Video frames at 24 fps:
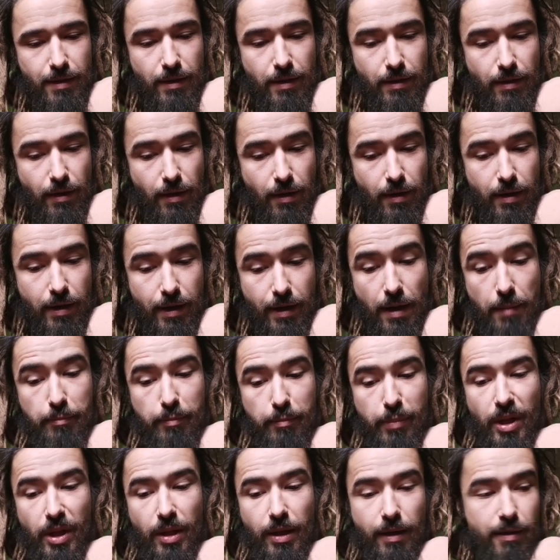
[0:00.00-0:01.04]
uh, an
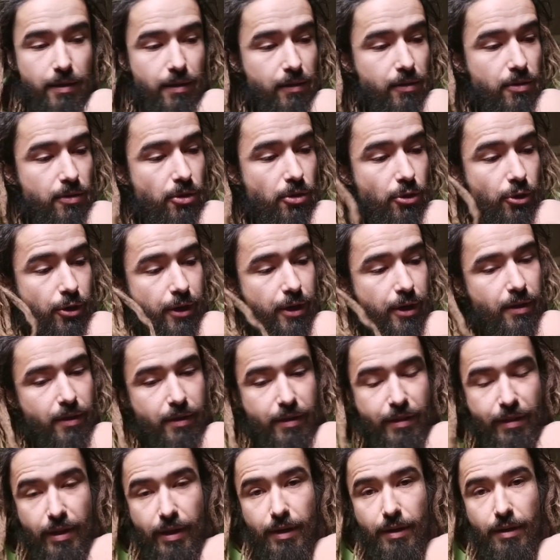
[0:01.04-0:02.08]
umbilical cord
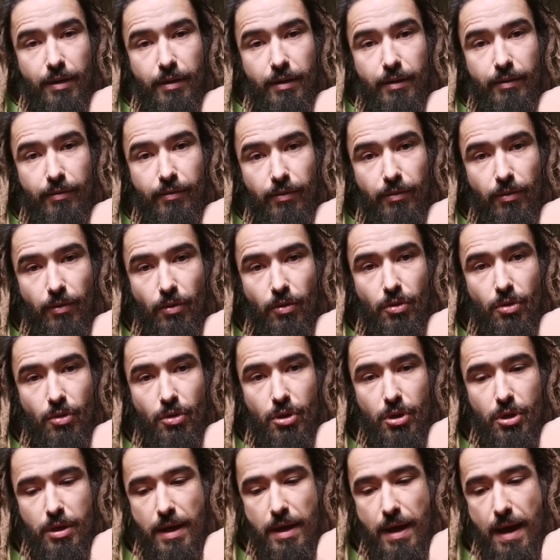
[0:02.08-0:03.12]
that is
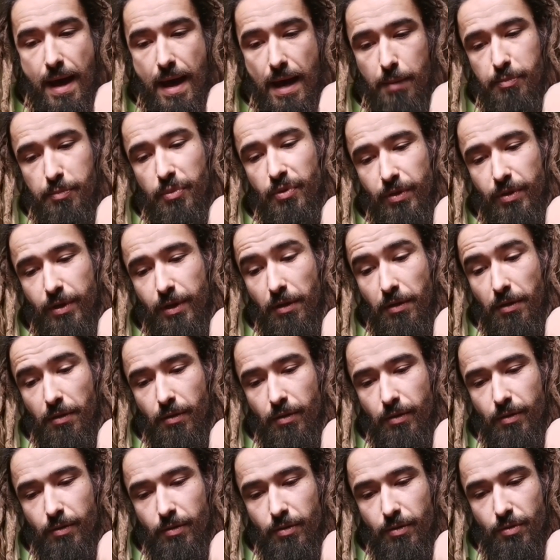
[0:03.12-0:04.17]
happening.